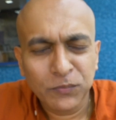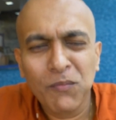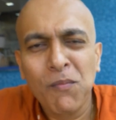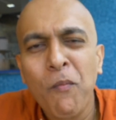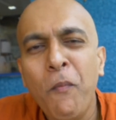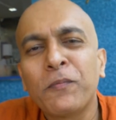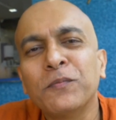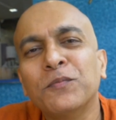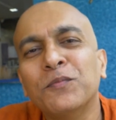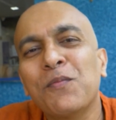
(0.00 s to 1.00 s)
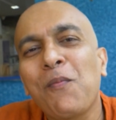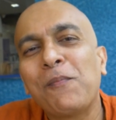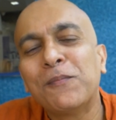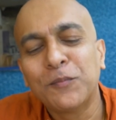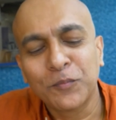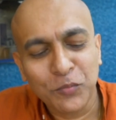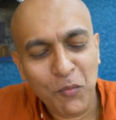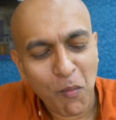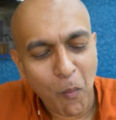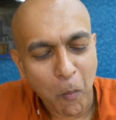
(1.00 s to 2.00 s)
Mm. The chapatis are
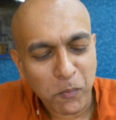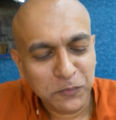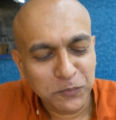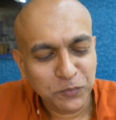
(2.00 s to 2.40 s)
soft and